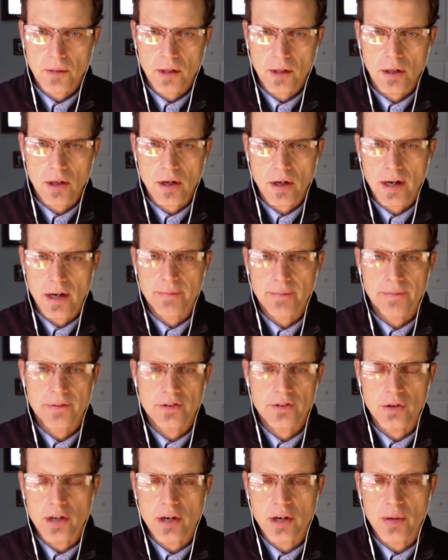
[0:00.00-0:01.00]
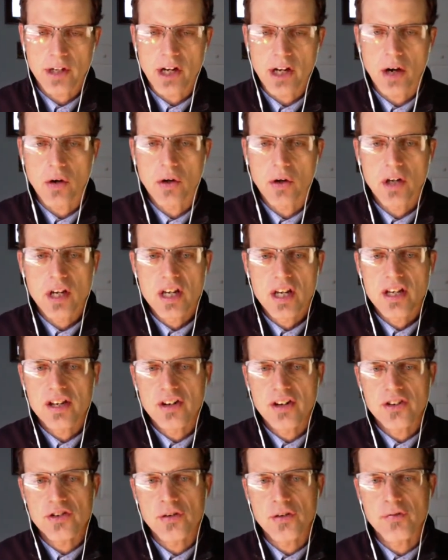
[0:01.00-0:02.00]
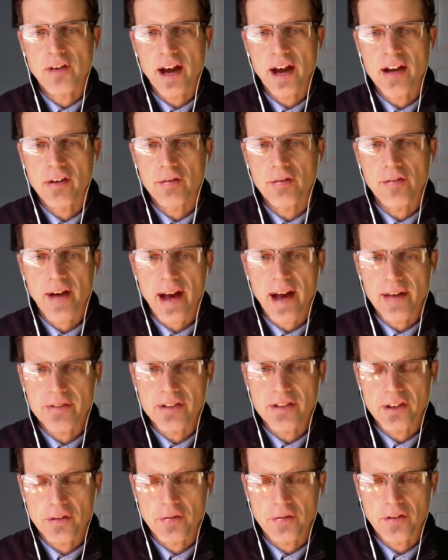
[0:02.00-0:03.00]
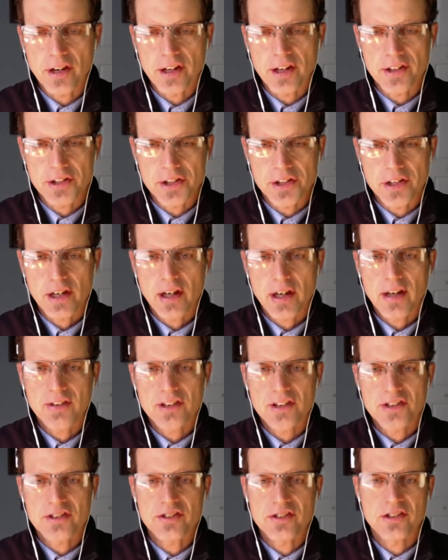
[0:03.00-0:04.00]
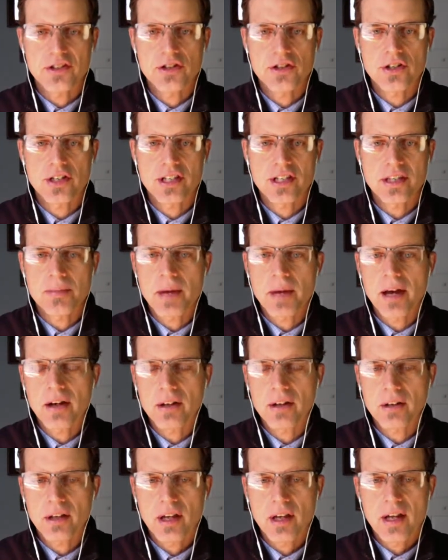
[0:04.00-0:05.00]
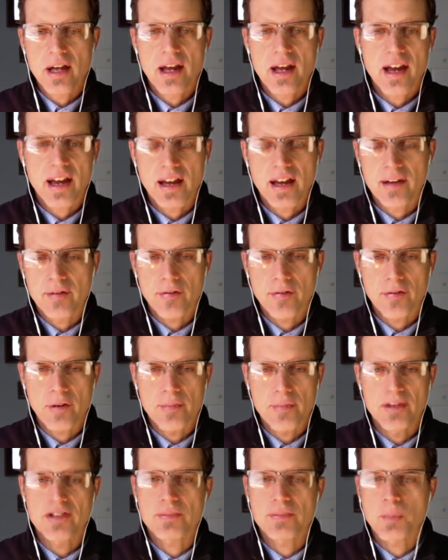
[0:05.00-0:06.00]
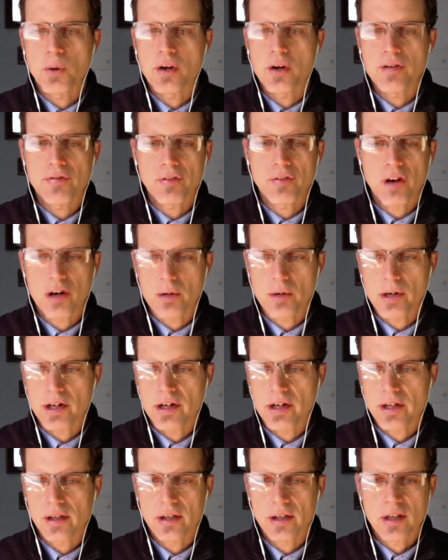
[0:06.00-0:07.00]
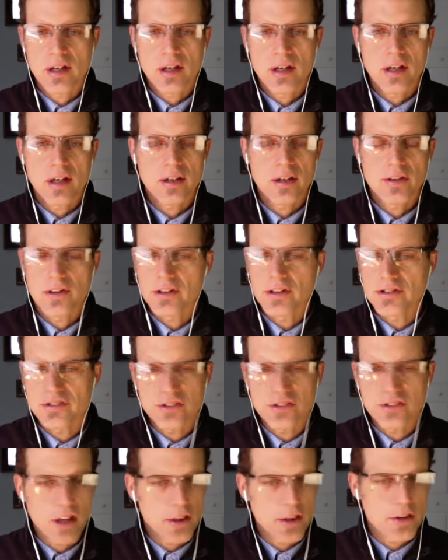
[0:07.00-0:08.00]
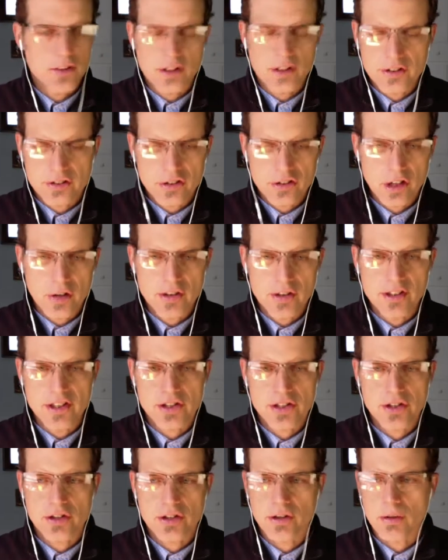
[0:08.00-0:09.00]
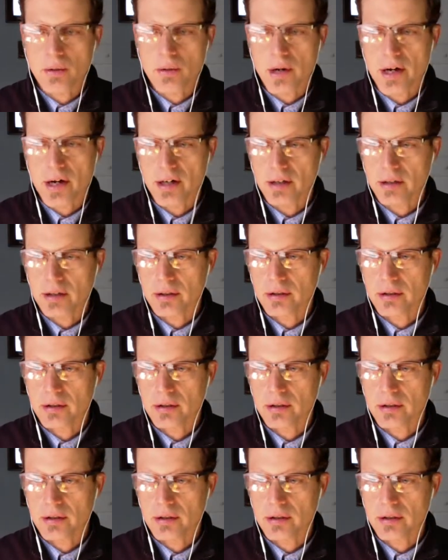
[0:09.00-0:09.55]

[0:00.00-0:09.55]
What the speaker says: All right, so here we go. Here's your final 5 to the finish. This is in your email, and from this point forward, there's no additional work.